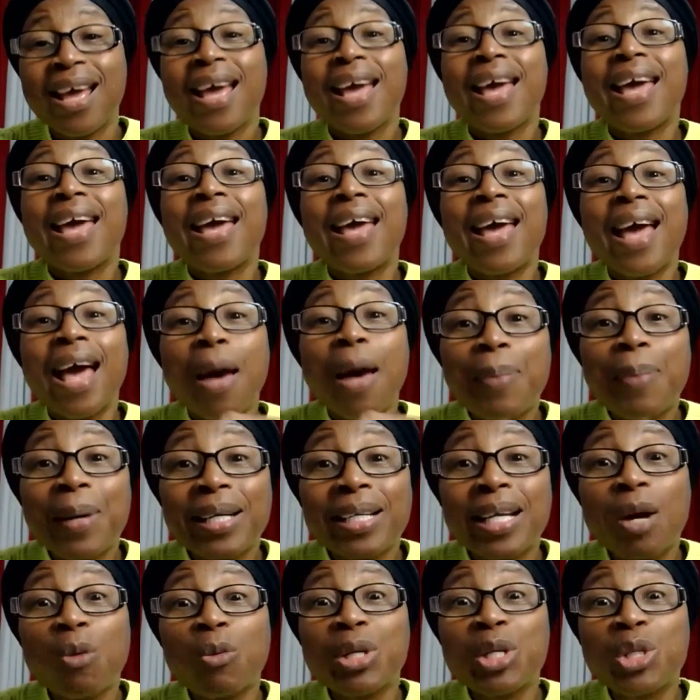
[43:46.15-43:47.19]
A helper
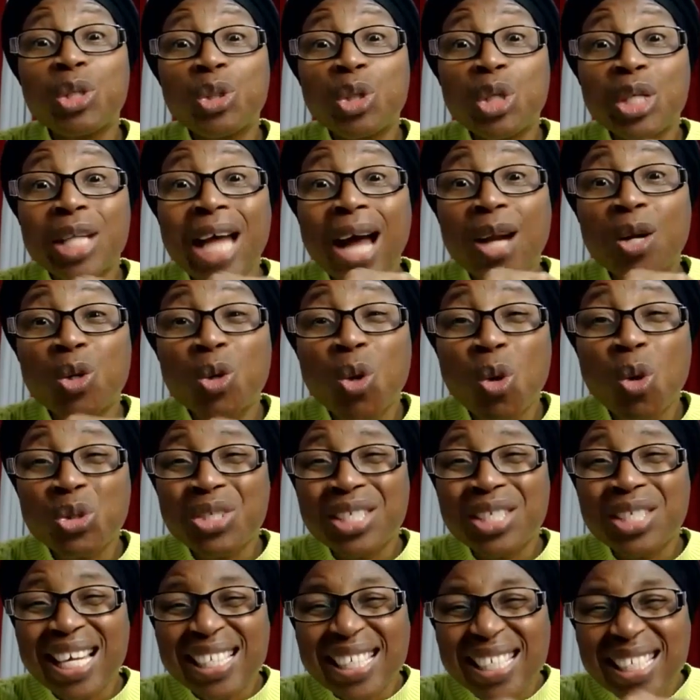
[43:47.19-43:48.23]
that will that knows
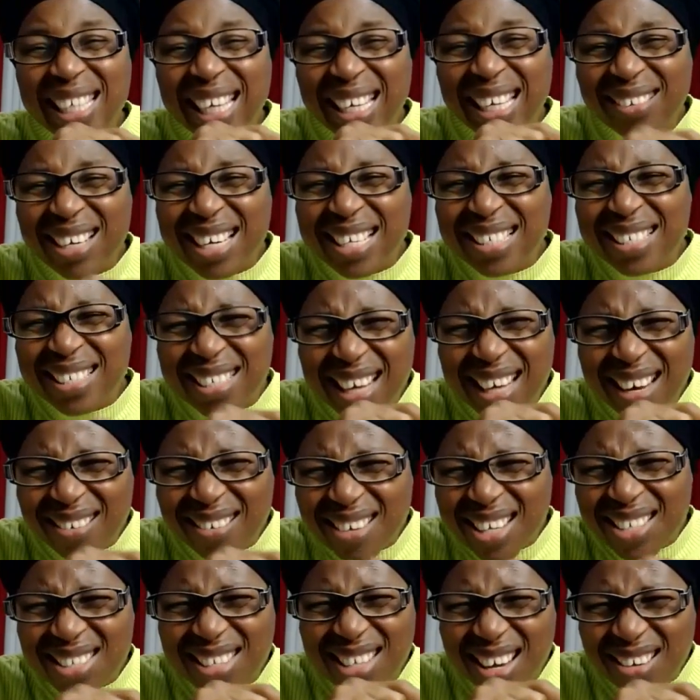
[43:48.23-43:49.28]
the secret,
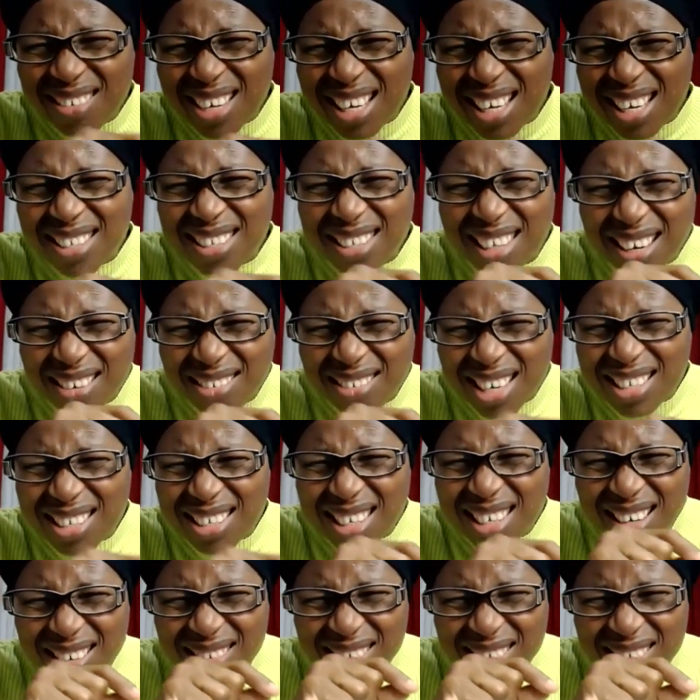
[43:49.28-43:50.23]
secret, secret, secret, secret,